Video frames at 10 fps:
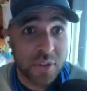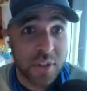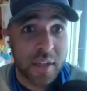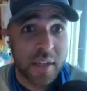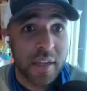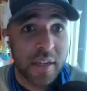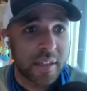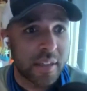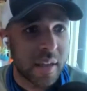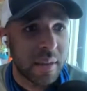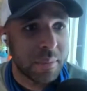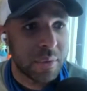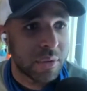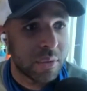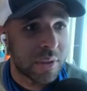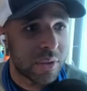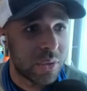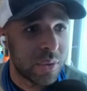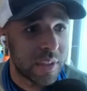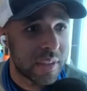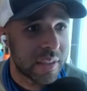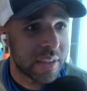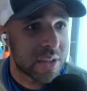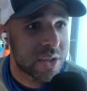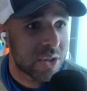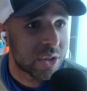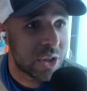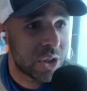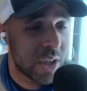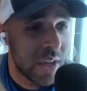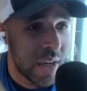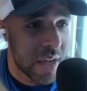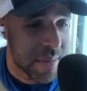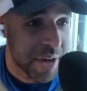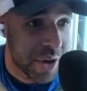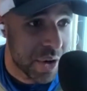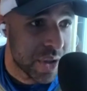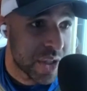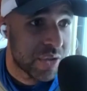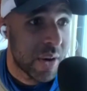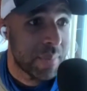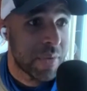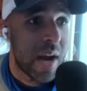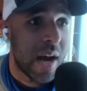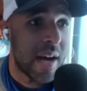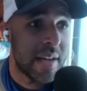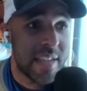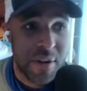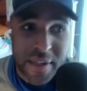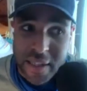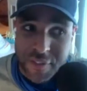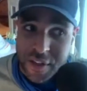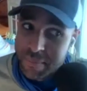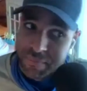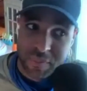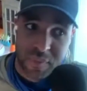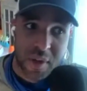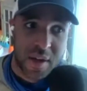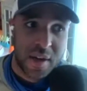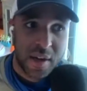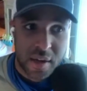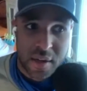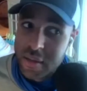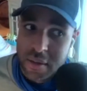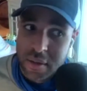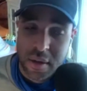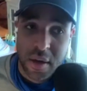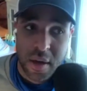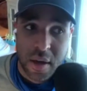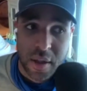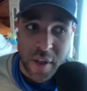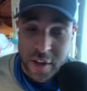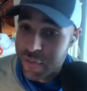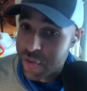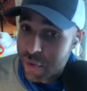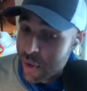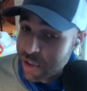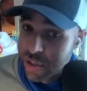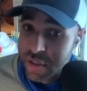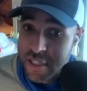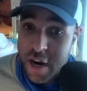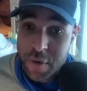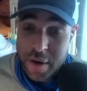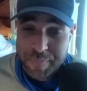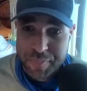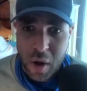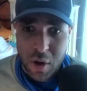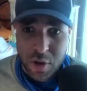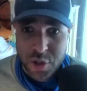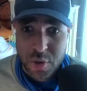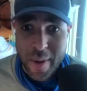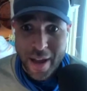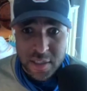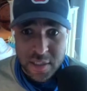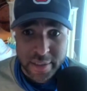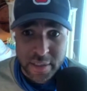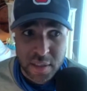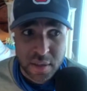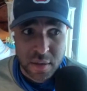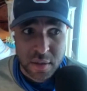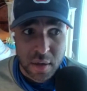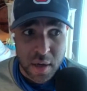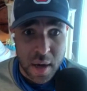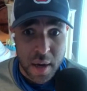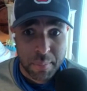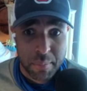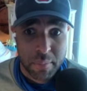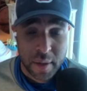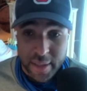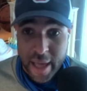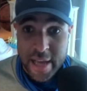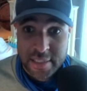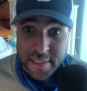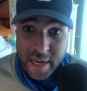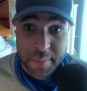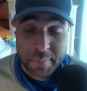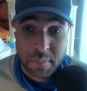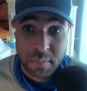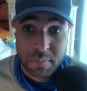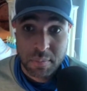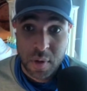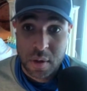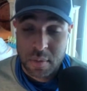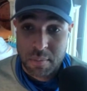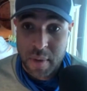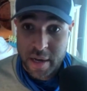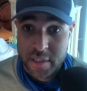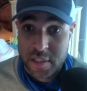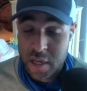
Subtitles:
and let me do a quick little search to make sure I know who this is from. Terry Loving. Thank you for the question, Terry. Also, excellent last name. My son,